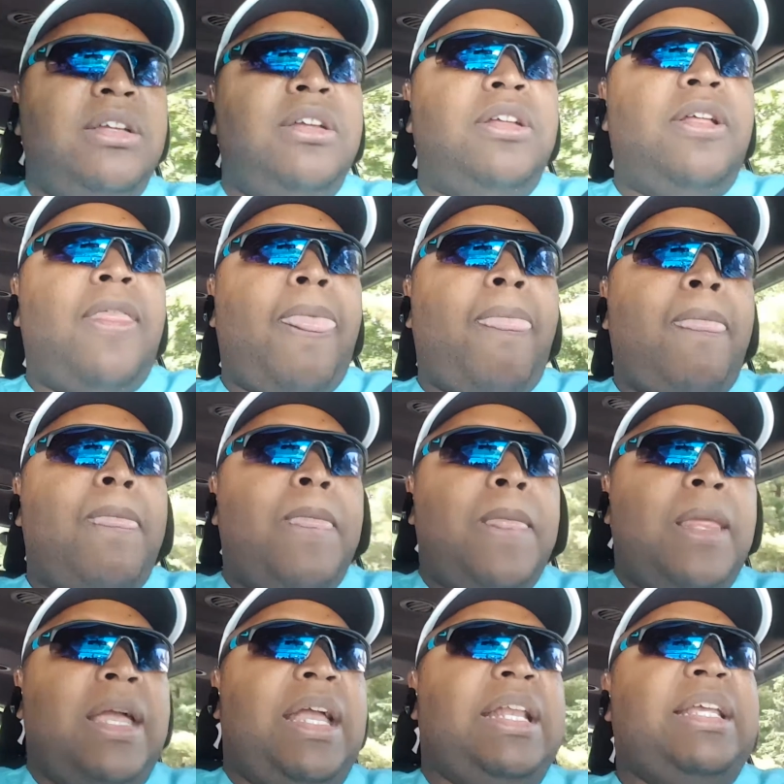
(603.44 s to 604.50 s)
And he's
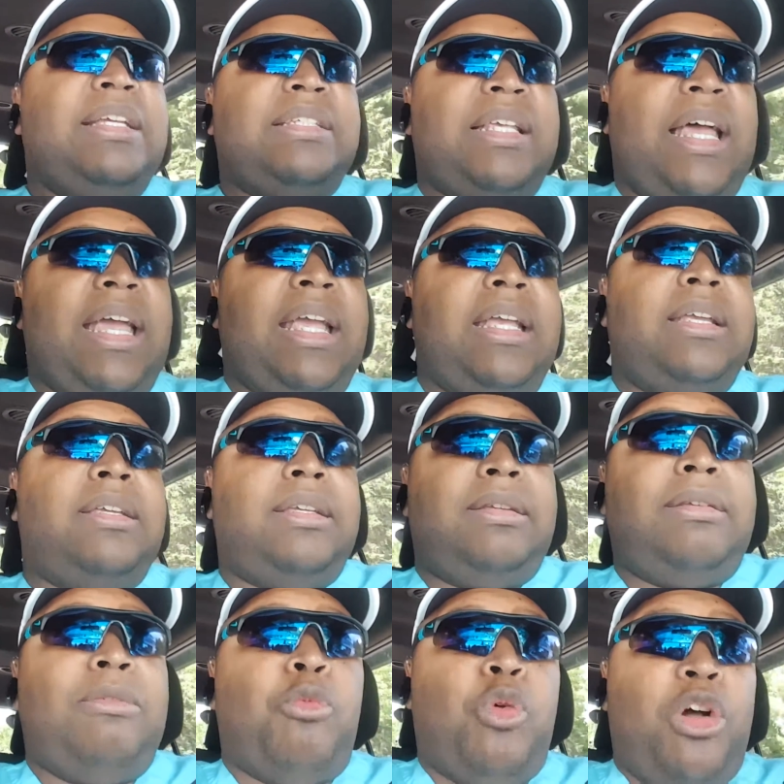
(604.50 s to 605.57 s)
like, well, that
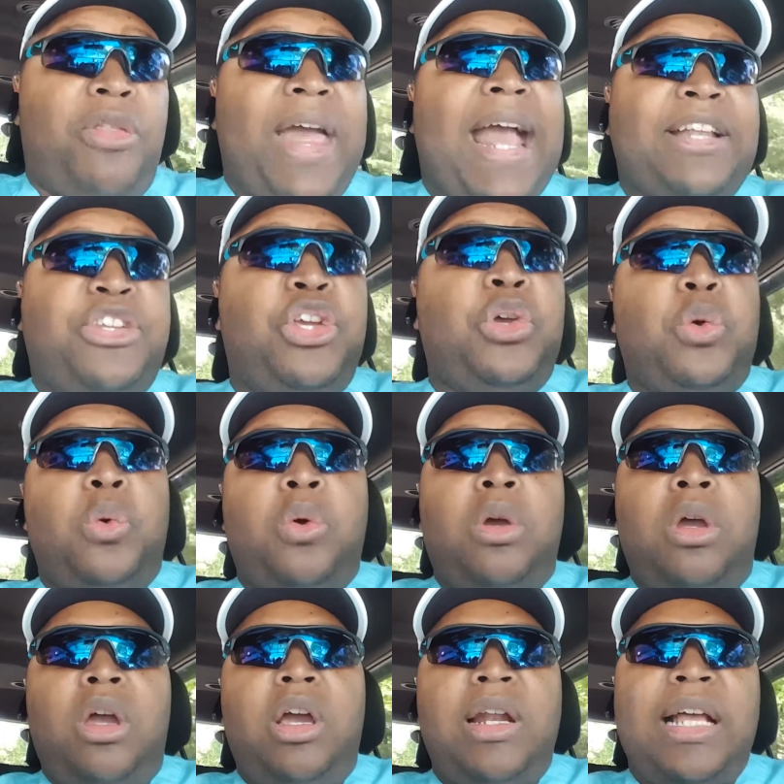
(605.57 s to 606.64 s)
too. And I was like, what
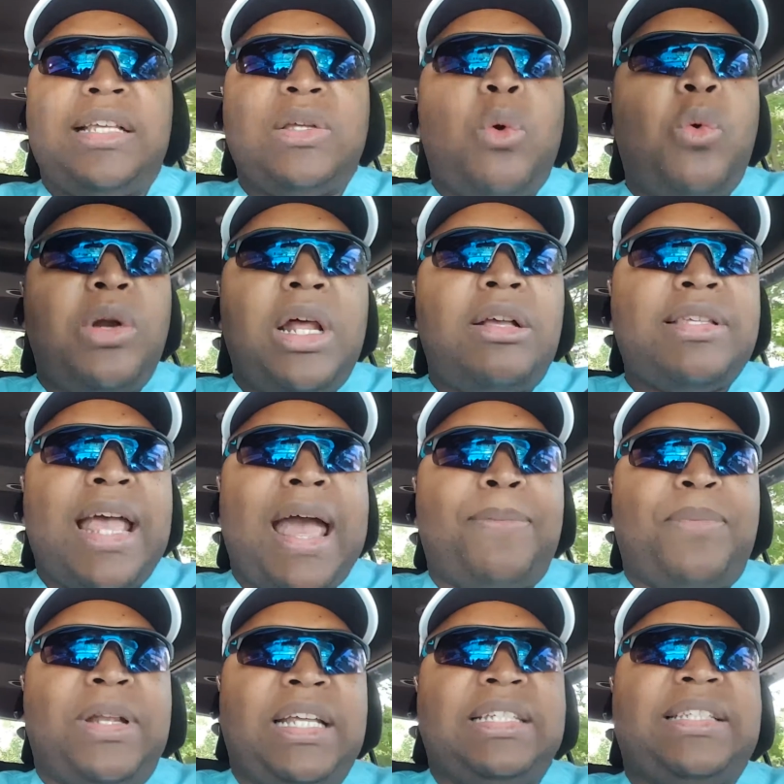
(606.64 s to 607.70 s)
else happened? He's like,
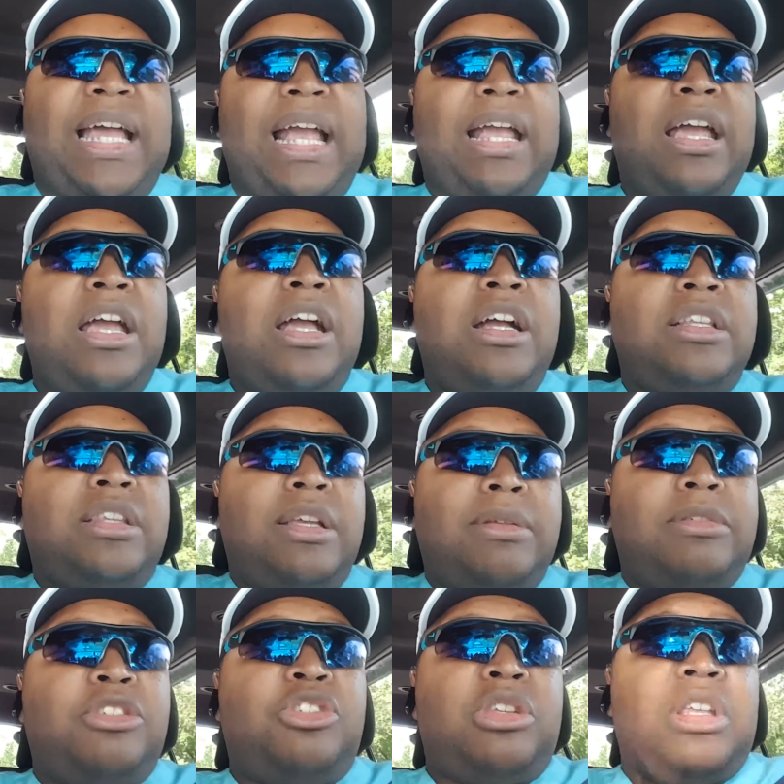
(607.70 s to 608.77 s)

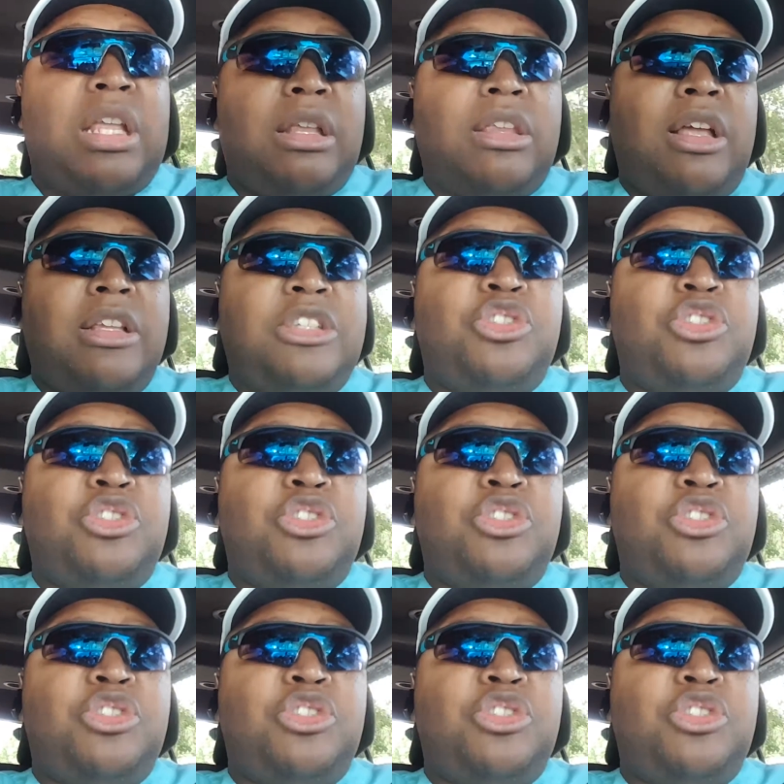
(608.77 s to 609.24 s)
my tree